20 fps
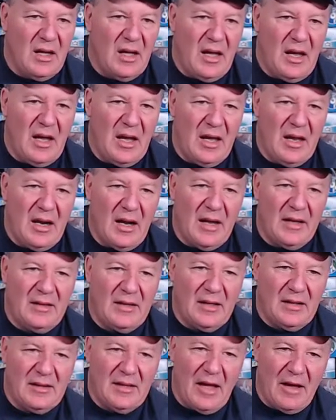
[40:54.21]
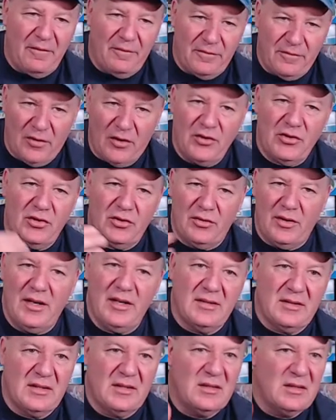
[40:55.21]
And I think that
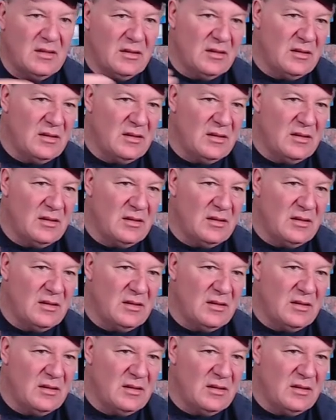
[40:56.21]
frustrates